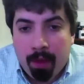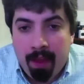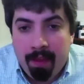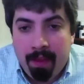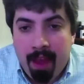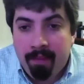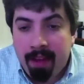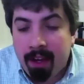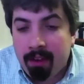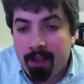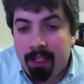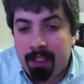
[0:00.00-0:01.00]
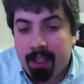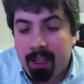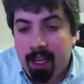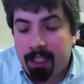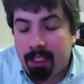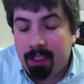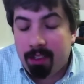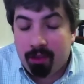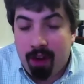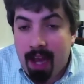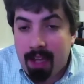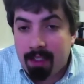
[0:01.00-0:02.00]
that they've increased collections
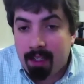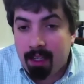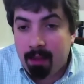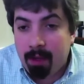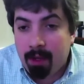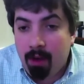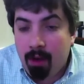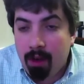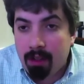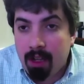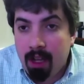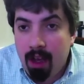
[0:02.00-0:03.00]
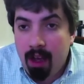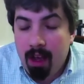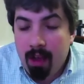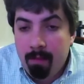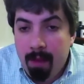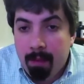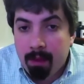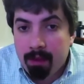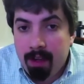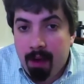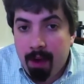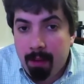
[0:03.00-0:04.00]
drastically because members
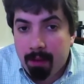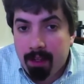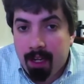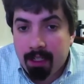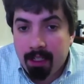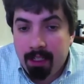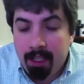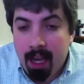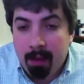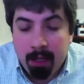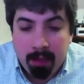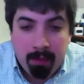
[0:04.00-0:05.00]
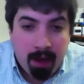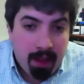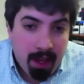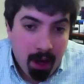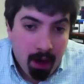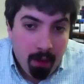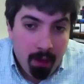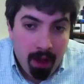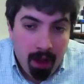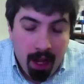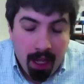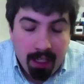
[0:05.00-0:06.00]
are now able to actually see how much money they owe.
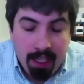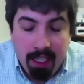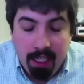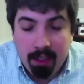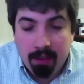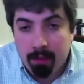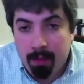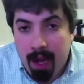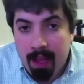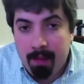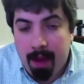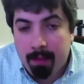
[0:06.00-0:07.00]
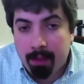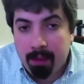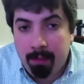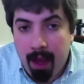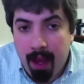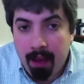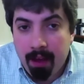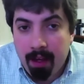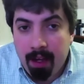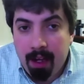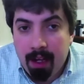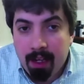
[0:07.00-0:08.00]
It's easy to remind them how much to pay.
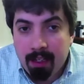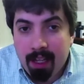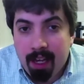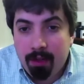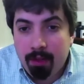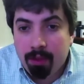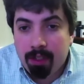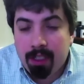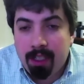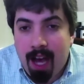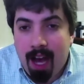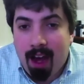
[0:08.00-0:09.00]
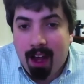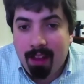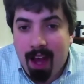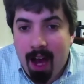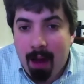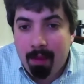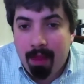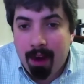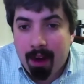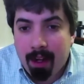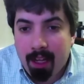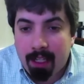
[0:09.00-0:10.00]
Because a lot of shuls are just not on top of
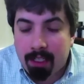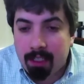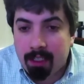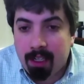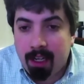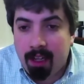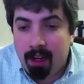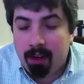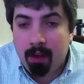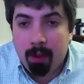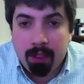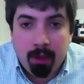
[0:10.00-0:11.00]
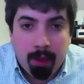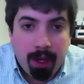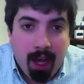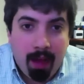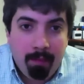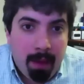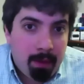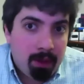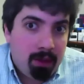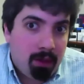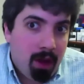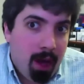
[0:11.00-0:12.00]
their collection. They don't know what's going on. Members
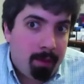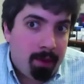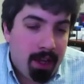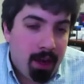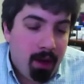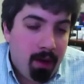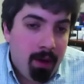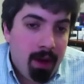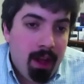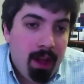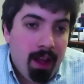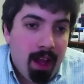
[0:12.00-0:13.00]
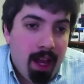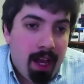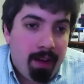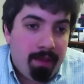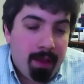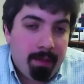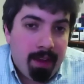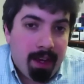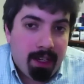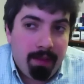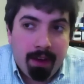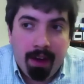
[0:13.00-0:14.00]
don't know how much they owe. And for them to
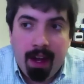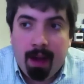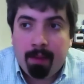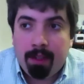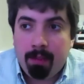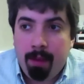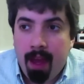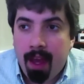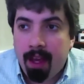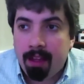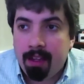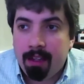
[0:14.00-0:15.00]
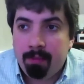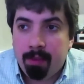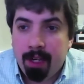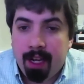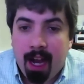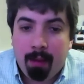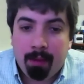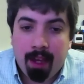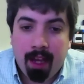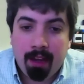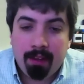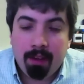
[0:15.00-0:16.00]
actually figure out how much to pay, it's pretty
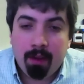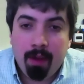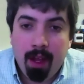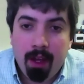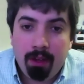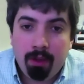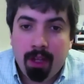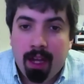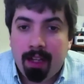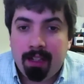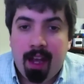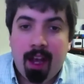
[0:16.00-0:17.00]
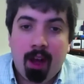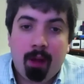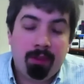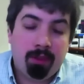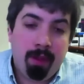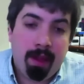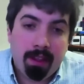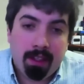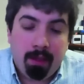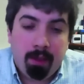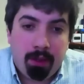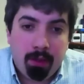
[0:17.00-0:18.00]
complicated. So Shul Cloud has helped
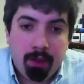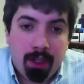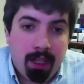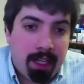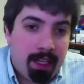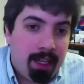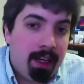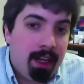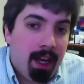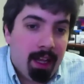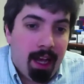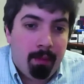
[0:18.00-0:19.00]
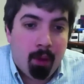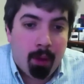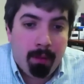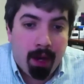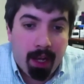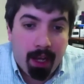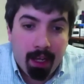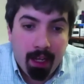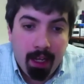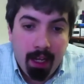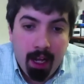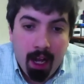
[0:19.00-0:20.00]
tremendously with shuls collecting a lot more money.
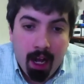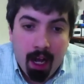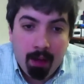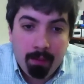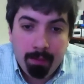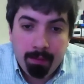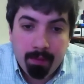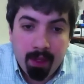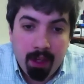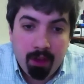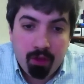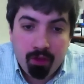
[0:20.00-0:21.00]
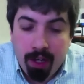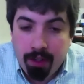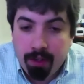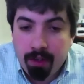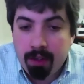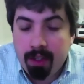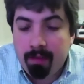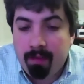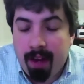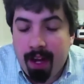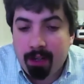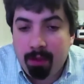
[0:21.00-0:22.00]
Treasurers and
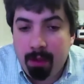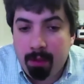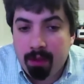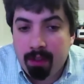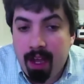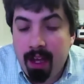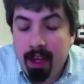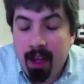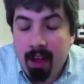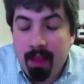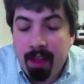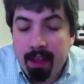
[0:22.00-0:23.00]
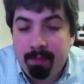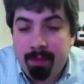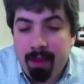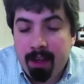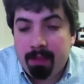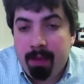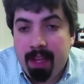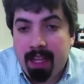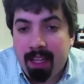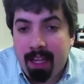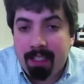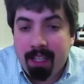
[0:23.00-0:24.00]
financial people say they're
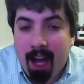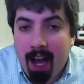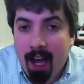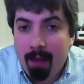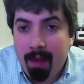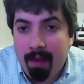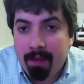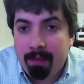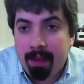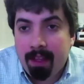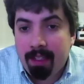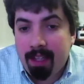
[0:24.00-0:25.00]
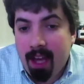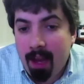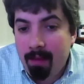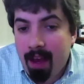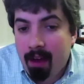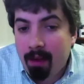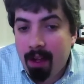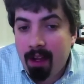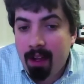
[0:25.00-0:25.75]
spending less time. They have to spend less time now